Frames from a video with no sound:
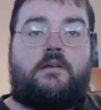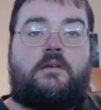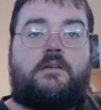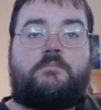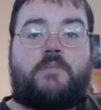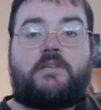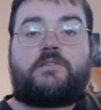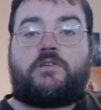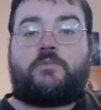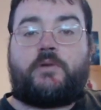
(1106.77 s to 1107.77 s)
it's bloody
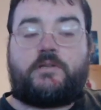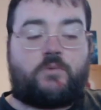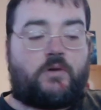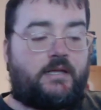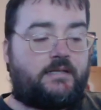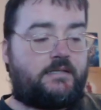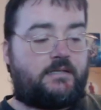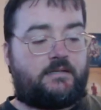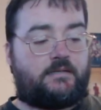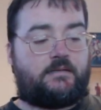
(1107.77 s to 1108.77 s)
stupid is what it is,
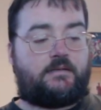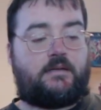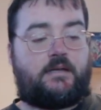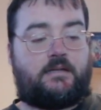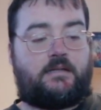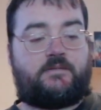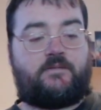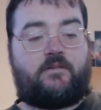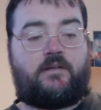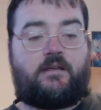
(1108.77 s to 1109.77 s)
and it's
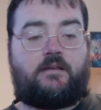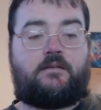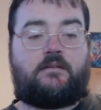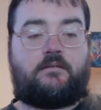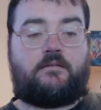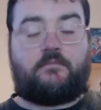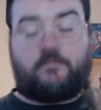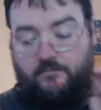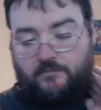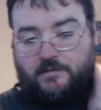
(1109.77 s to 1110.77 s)
very...
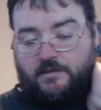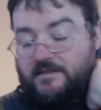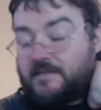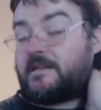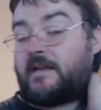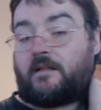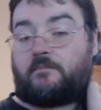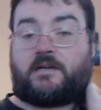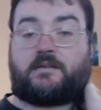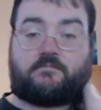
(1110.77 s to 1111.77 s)
it doesn't help
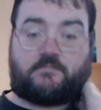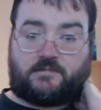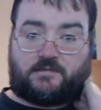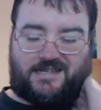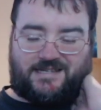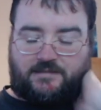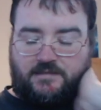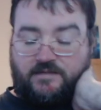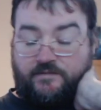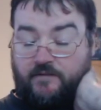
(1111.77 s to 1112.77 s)
my
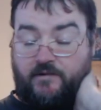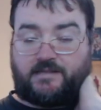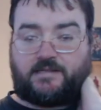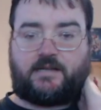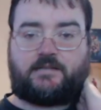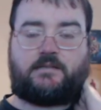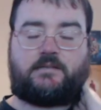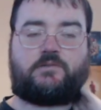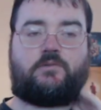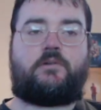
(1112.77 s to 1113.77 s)
severe anxiety
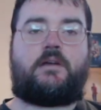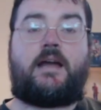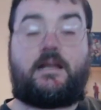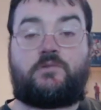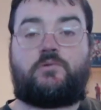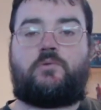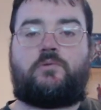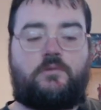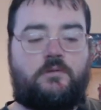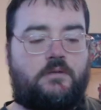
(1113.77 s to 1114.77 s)
disorder at all.
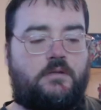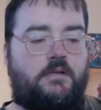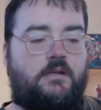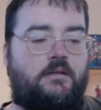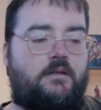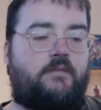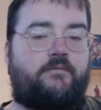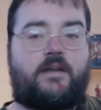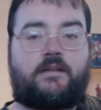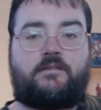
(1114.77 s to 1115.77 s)
In
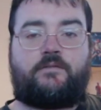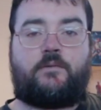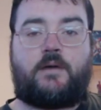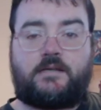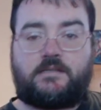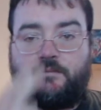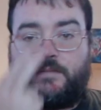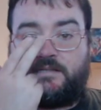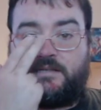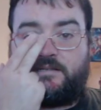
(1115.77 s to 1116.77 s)
fact, if you ask the
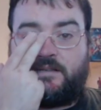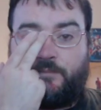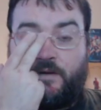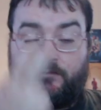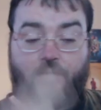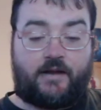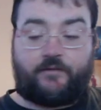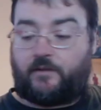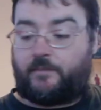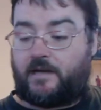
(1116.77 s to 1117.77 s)
missus, I've been a wreck
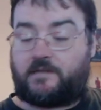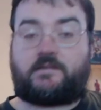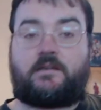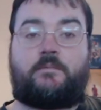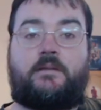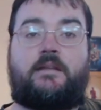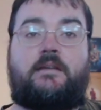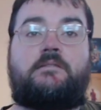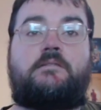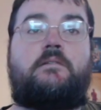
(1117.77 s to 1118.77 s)
for the past couple of
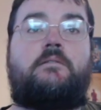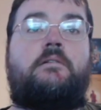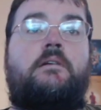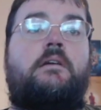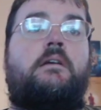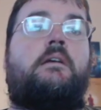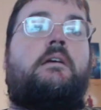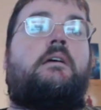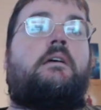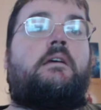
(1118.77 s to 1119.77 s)
days, so
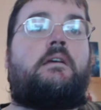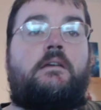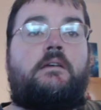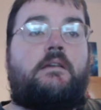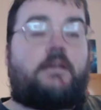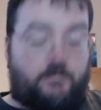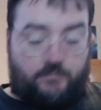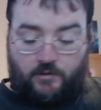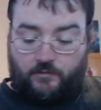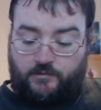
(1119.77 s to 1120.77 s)
I'm
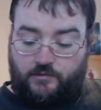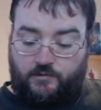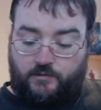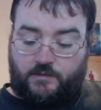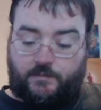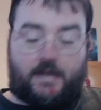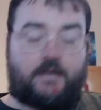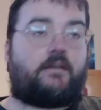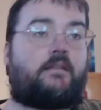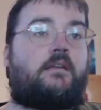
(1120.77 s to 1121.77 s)
going to switch
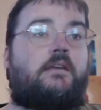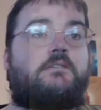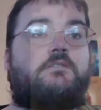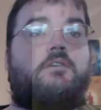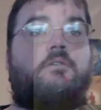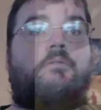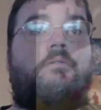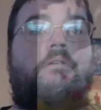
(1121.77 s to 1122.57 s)
back. I think it's 2.